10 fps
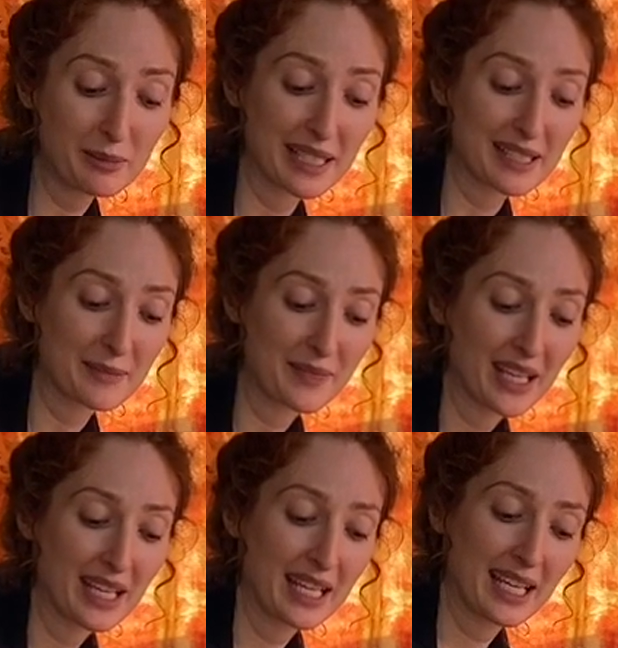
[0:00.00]
is,
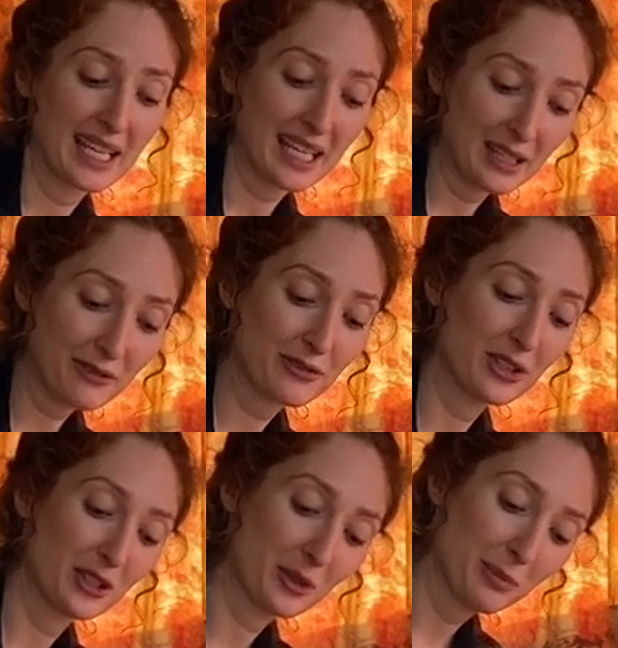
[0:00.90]
if
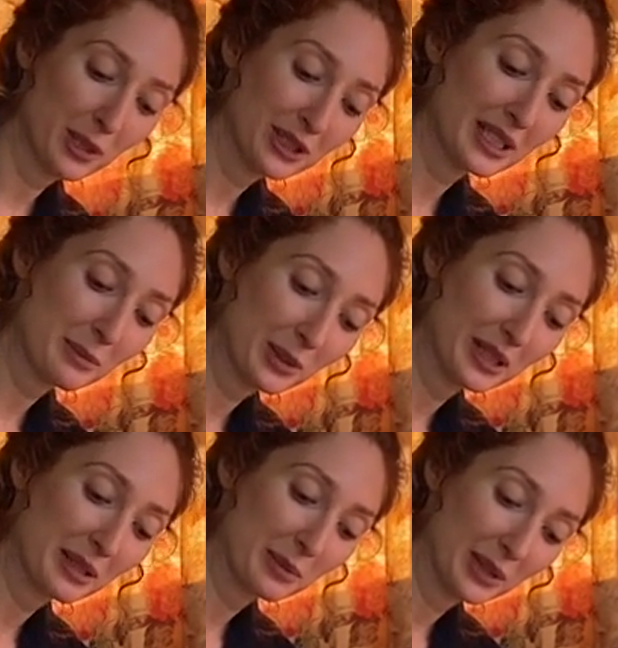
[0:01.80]
you're pulling and
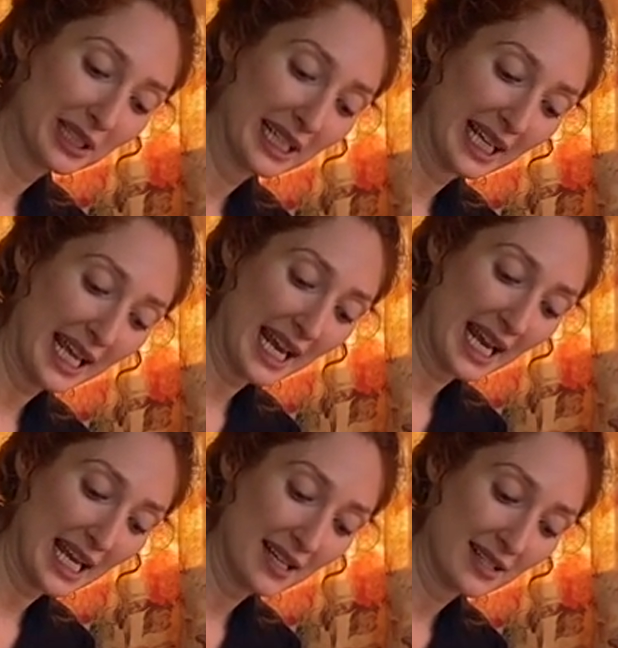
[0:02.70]
pulling and pulling
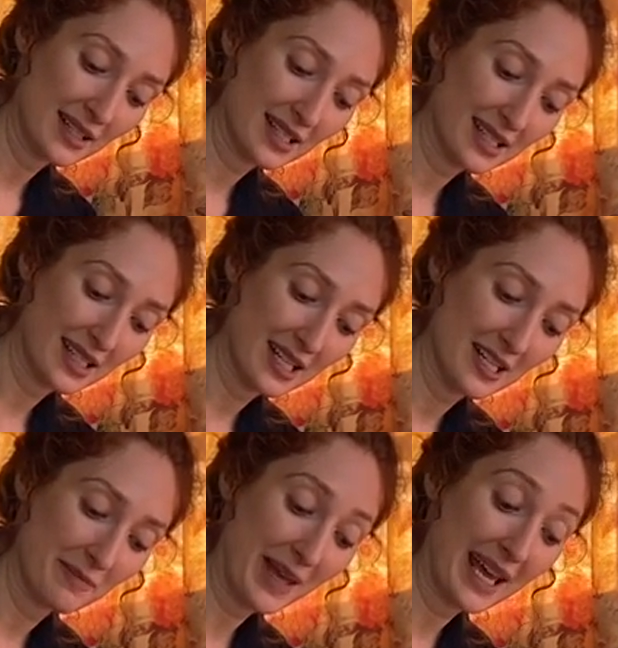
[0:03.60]
and
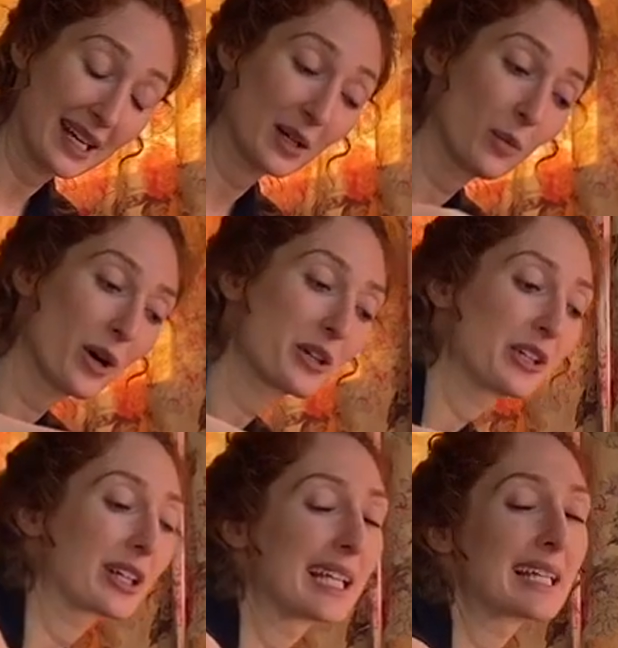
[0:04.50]
adding water,
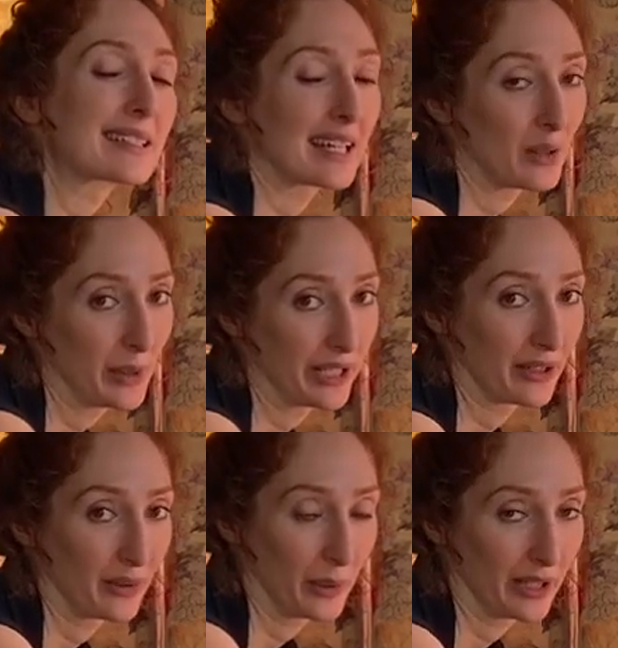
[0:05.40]
your clay is getting weaker
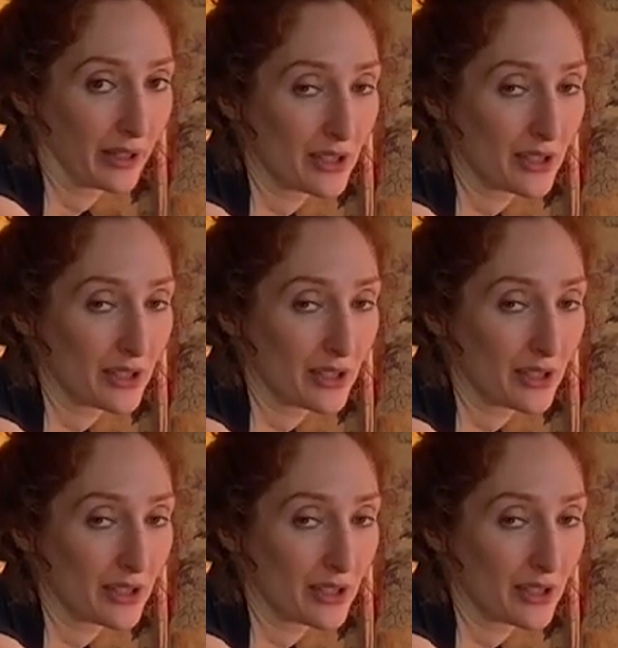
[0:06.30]
and weaker.